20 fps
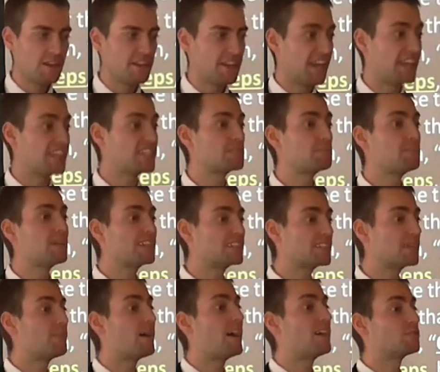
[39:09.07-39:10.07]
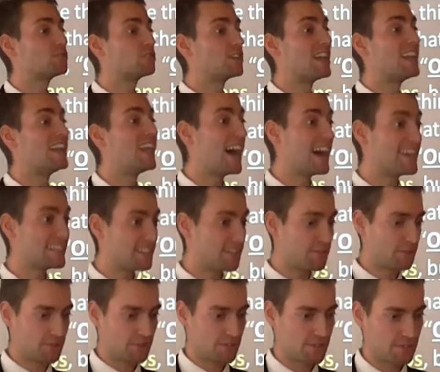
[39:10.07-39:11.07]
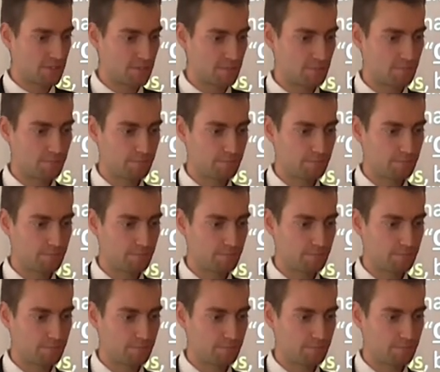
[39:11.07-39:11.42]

and he speaks about Lazarus.